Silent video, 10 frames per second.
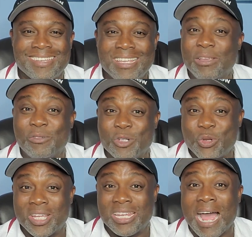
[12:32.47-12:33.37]
If you're
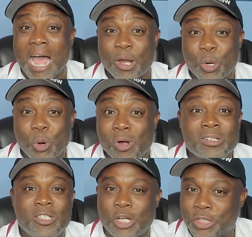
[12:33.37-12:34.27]
drinking alcohol,
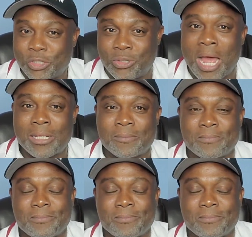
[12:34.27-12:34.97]
don't do that.